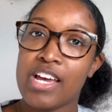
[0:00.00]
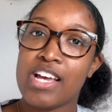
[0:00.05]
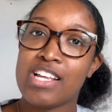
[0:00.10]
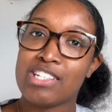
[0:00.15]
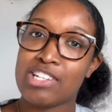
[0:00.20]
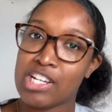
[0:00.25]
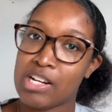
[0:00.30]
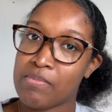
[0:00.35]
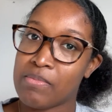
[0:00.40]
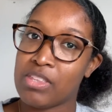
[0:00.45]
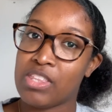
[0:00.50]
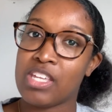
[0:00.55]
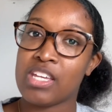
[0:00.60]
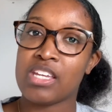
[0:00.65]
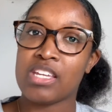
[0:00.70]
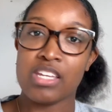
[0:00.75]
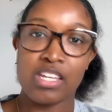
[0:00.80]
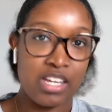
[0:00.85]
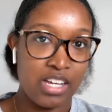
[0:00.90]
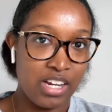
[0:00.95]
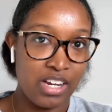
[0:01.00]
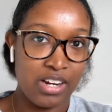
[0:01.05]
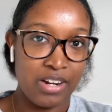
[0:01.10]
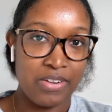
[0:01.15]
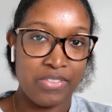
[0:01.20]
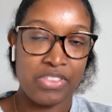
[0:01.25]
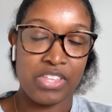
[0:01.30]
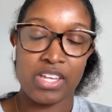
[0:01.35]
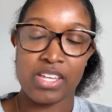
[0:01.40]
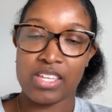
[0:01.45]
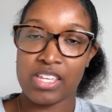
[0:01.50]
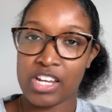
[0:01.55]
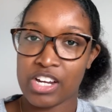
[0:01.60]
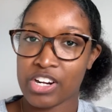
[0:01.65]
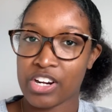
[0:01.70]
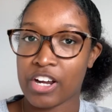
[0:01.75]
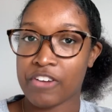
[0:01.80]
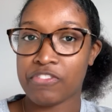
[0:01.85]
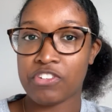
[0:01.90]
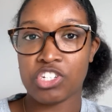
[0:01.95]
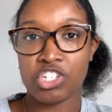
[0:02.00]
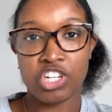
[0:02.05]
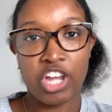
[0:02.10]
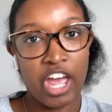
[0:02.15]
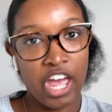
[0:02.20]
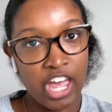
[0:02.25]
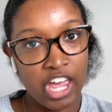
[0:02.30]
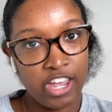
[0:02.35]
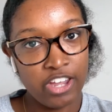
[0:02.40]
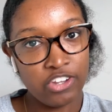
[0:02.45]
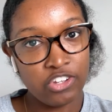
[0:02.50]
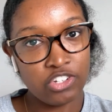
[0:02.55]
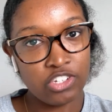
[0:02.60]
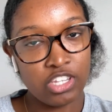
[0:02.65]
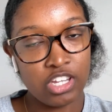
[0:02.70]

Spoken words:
is going to be the year of change,